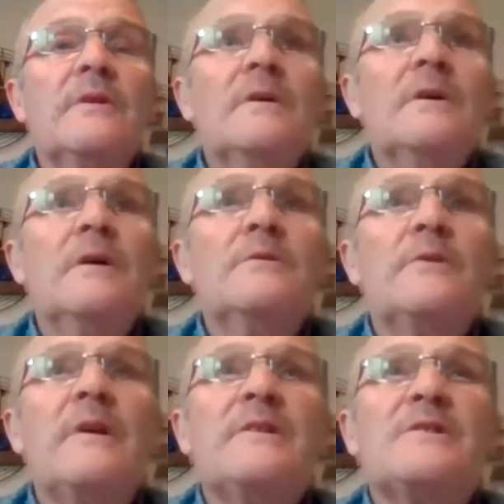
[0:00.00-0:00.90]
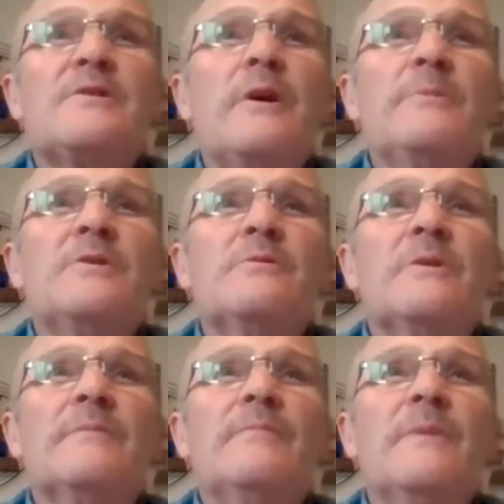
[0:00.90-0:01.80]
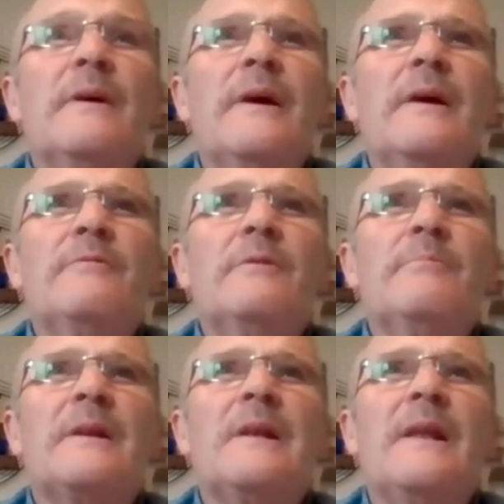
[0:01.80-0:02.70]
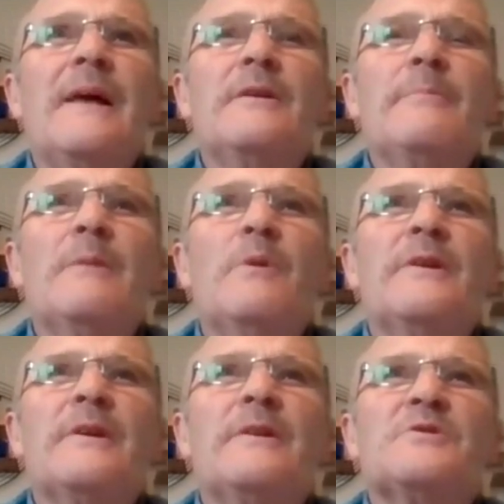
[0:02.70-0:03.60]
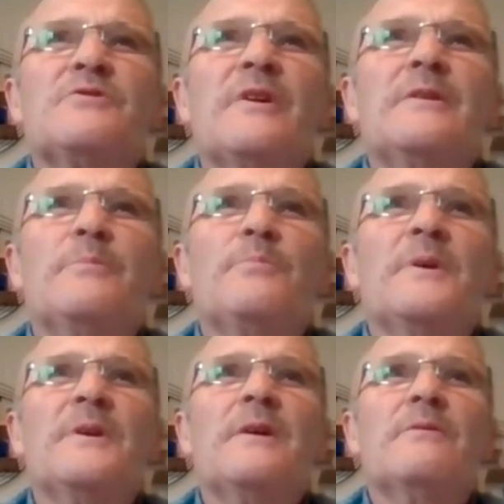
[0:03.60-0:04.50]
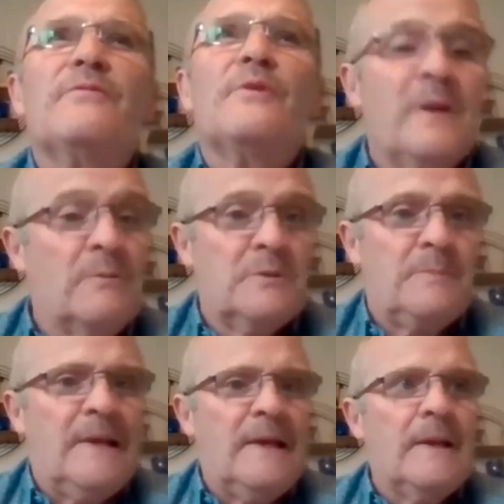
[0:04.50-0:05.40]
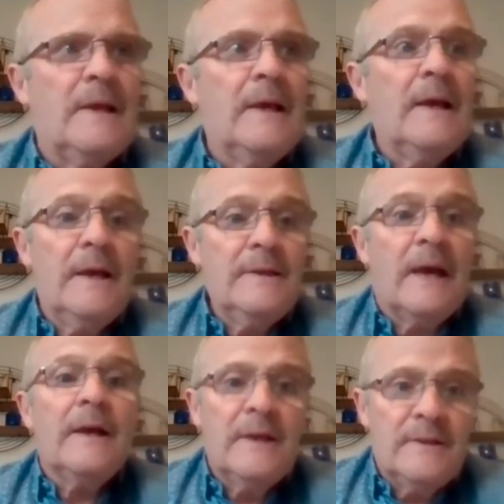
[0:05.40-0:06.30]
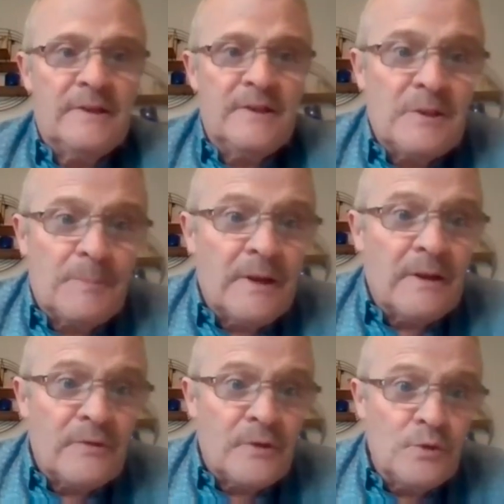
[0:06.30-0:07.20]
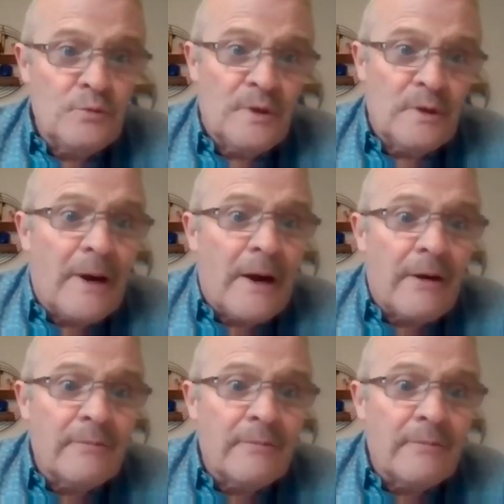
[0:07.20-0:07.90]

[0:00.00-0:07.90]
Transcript: how did I describe it to a heavy metal handyman one that was trying to put me down for what I was playing? Yeah, the discipline of the 2 to the bar.